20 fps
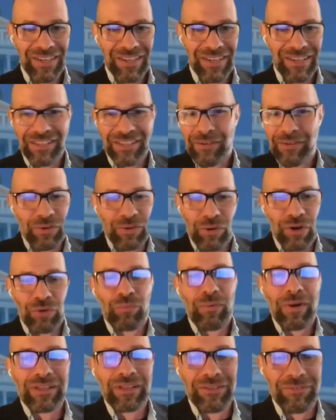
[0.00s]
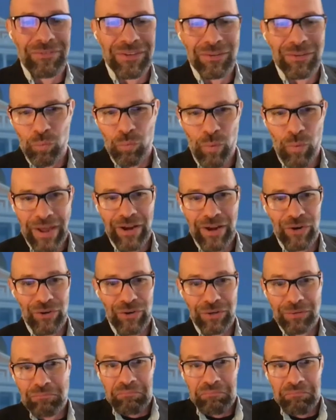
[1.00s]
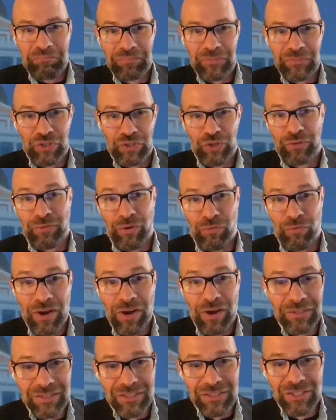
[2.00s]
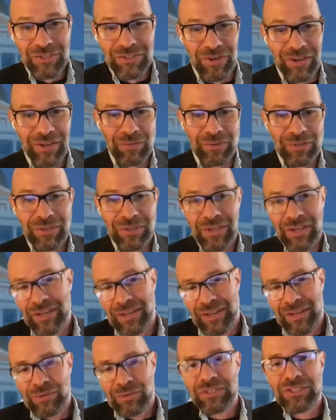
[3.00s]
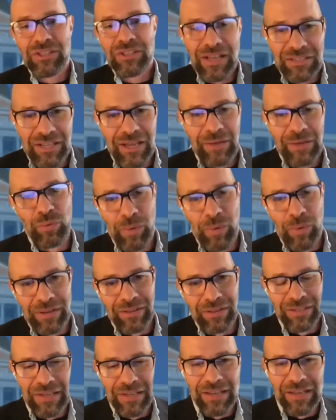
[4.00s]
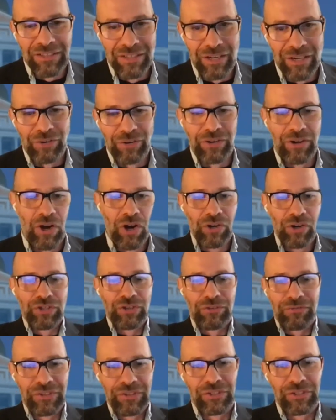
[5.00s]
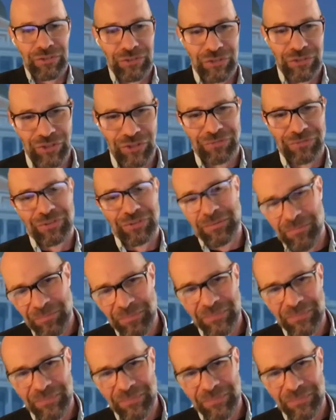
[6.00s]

It's kind of irrelevant where the server runs, right? When's the last time you went in the data center and hugged your physical server?